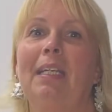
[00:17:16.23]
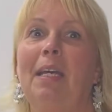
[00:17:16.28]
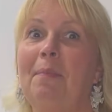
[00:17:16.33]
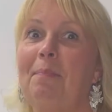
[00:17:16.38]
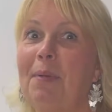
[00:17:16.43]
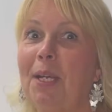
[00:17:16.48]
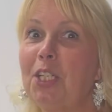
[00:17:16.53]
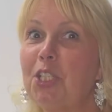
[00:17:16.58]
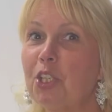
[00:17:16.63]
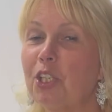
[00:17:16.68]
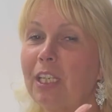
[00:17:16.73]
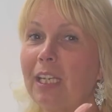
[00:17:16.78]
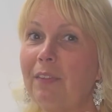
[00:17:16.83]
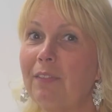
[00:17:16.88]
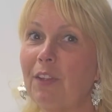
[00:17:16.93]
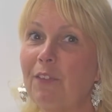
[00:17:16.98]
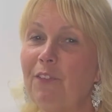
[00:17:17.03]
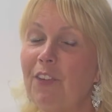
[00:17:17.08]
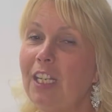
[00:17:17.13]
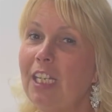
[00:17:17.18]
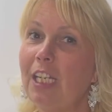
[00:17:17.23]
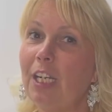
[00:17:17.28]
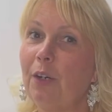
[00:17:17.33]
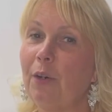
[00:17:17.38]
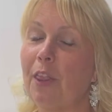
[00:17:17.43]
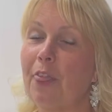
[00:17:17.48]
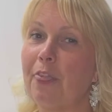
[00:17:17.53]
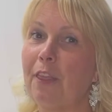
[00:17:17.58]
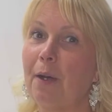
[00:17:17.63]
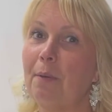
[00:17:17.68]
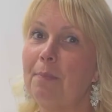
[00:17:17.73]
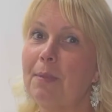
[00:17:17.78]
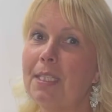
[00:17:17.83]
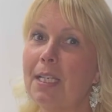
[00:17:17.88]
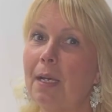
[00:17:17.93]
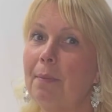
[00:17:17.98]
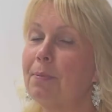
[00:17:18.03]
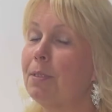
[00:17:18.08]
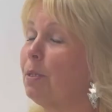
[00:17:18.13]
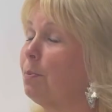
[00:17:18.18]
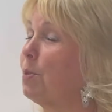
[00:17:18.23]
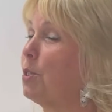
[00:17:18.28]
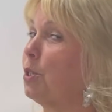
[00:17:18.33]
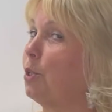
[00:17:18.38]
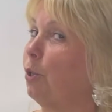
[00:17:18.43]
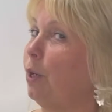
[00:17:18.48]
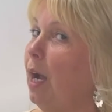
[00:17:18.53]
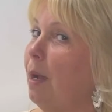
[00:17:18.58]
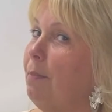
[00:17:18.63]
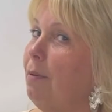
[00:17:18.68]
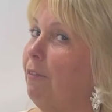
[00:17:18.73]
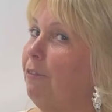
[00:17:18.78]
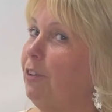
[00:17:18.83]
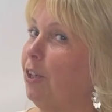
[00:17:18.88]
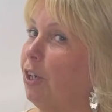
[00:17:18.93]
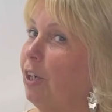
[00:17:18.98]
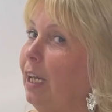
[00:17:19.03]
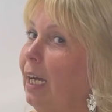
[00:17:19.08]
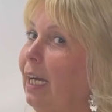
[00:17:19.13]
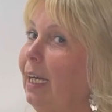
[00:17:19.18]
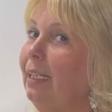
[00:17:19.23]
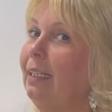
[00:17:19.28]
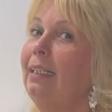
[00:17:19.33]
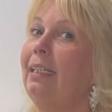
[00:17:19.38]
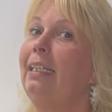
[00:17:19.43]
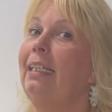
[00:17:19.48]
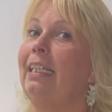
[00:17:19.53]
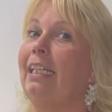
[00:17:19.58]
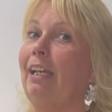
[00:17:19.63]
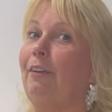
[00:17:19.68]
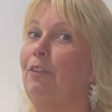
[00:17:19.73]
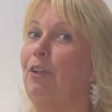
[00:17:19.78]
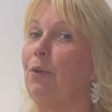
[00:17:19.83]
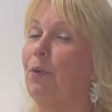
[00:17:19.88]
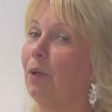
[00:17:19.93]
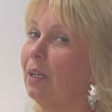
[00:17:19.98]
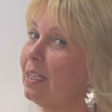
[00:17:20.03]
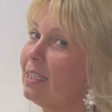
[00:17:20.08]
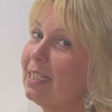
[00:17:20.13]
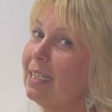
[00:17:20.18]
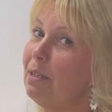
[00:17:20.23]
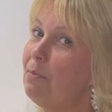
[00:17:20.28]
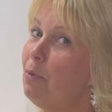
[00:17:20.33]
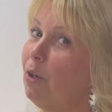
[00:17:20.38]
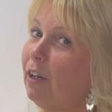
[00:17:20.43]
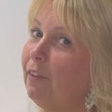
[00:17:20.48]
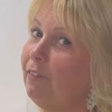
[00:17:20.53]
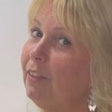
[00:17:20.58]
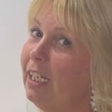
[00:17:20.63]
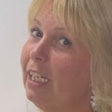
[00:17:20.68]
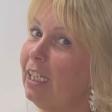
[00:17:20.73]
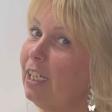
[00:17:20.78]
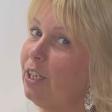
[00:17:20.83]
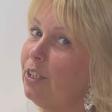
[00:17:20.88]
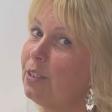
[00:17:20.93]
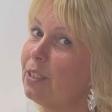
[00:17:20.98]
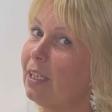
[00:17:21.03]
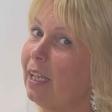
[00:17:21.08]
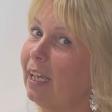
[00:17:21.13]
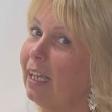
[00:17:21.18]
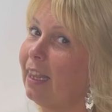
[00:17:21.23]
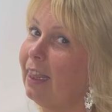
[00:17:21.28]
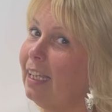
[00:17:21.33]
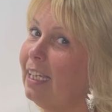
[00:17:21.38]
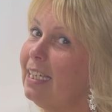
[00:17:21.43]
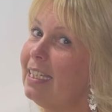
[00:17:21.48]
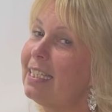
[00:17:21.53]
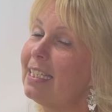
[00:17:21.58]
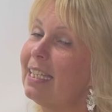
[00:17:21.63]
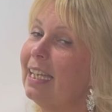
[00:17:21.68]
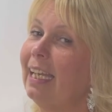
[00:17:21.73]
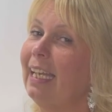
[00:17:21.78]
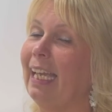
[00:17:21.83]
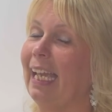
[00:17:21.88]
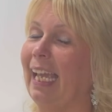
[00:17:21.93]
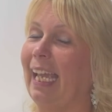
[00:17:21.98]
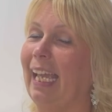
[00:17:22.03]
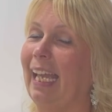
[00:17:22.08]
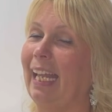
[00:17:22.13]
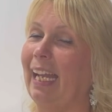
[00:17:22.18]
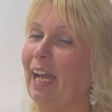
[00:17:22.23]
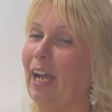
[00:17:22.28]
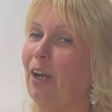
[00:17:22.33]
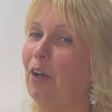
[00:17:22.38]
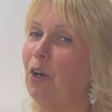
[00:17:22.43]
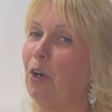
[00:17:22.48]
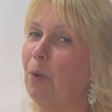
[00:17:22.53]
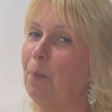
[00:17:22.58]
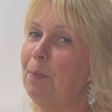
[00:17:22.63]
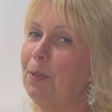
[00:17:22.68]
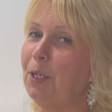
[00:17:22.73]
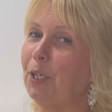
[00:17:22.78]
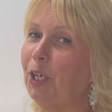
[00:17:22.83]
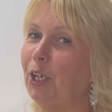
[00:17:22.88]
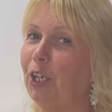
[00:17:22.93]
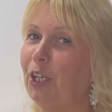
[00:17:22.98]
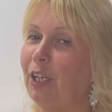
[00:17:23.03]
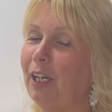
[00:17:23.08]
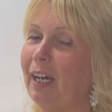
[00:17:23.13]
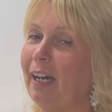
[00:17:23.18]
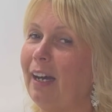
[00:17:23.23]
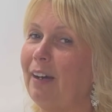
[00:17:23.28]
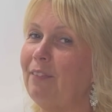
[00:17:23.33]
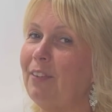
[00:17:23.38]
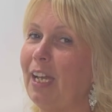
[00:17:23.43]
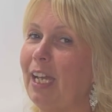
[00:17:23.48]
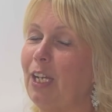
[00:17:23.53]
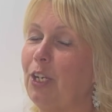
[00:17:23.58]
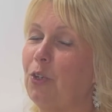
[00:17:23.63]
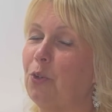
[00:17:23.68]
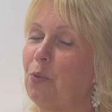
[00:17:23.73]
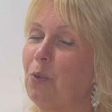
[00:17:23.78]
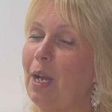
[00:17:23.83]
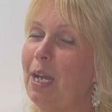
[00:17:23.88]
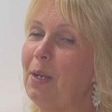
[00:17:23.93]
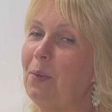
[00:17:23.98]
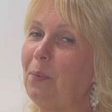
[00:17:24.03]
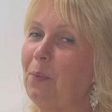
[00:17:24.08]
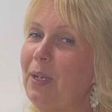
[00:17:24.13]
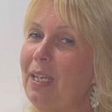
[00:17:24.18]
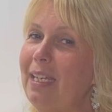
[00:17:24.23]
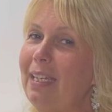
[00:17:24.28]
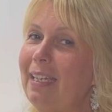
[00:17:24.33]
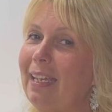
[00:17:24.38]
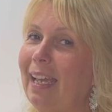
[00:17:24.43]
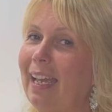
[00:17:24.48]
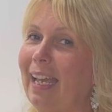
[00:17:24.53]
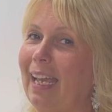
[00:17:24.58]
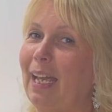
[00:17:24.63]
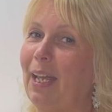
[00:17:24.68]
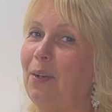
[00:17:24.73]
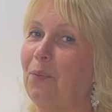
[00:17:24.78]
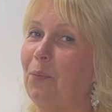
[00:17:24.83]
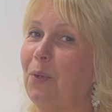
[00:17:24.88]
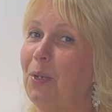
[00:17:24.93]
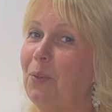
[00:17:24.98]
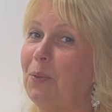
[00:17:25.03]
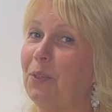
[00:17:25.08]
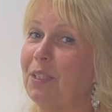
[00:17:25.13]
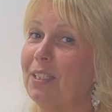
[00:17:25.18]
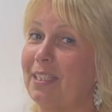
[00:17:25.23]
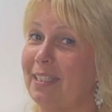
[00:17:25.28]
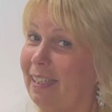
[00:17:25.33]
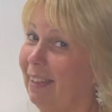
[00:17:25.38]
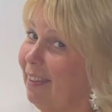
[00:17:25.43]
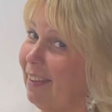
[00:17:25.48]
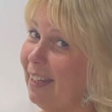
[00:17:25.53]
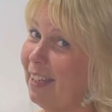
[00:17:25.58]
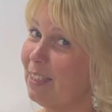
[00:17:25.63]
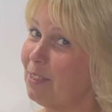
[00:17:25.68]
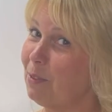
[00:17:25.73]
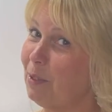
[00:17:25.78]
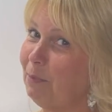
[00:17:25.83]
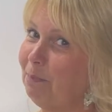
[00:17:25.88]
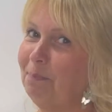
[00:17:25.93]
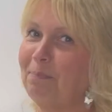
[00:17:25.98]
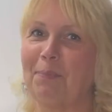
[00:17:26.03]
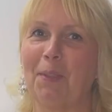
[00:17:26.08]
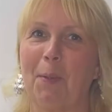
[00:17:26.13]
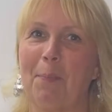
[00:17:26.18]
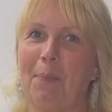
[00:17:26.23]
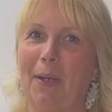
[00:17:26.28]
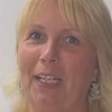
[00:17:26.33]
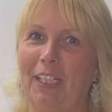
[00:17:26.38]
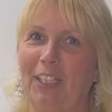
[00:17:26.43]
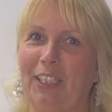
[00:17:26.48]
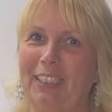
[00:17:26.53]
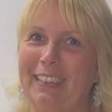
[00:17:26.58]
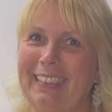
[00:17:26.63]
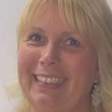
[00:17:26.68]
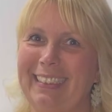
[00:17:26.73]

make sure to give the video a thumbs up, subscribe if you're not, if you want to see more videos like this. And I hope you all have a great week, and we will see you in the next one. Bye, y'all.